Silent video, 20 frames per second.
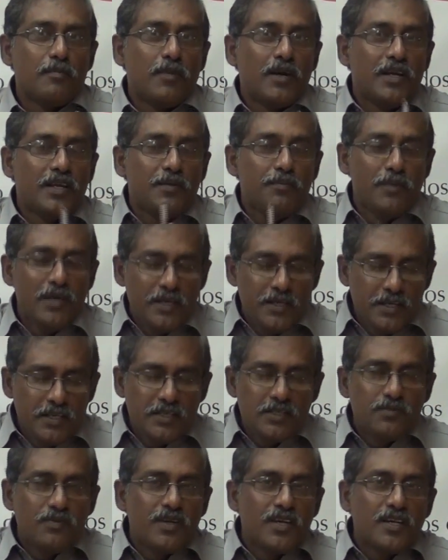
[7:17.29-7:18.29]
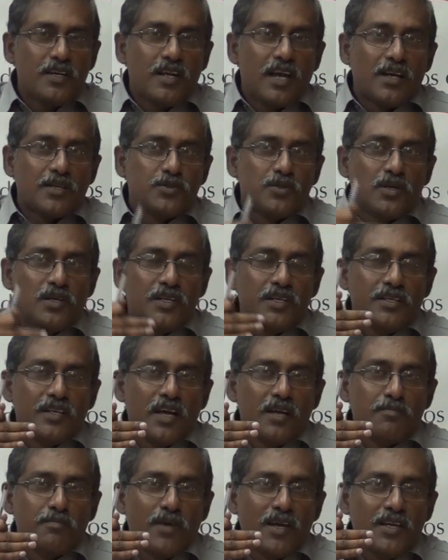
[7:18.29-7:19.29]
But meetings were actually
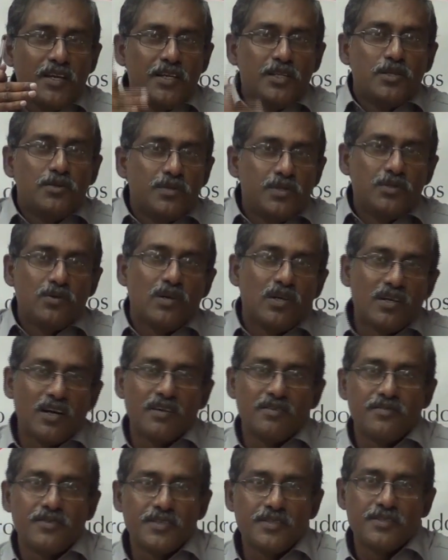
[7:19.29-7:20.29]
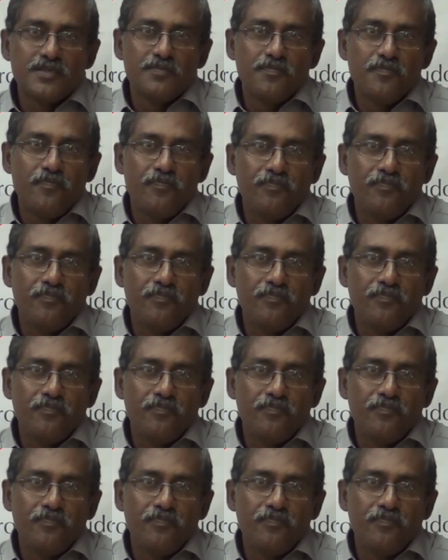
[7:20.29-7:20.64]
done by individual countries.